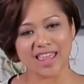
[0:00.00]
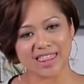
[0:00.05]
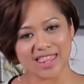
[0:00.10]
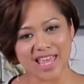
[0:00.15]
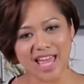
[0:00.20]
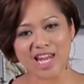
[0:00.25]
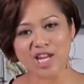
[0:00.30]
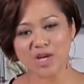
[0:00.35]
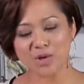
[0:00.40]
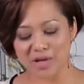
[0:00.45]

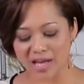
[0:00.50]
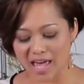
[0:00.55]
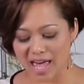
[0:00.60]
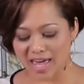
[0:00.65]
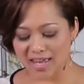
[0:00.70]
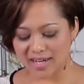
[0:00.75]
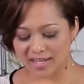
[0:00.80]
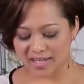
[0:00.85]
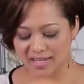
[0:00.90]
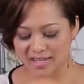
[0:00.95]
then you will
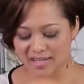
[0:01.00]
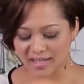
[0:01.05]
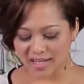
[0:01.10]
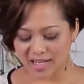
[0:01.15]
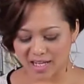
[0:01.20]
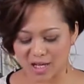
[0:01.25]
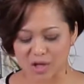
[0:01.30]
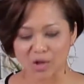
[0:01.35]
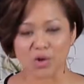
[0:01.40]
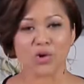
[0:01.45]
add in
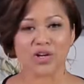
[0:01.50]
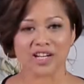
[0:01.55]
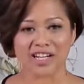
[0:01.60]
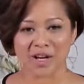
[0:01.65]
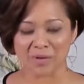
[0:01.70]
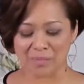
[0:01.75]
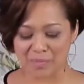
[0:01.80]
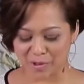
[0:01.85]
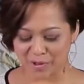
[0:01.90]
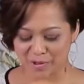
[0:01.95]
the
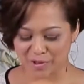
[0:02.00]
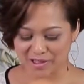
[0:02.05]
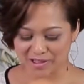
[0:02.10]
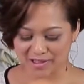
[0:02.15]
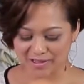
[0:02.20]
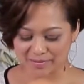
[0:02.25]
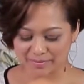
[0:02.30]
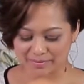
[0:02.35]
coconut milk.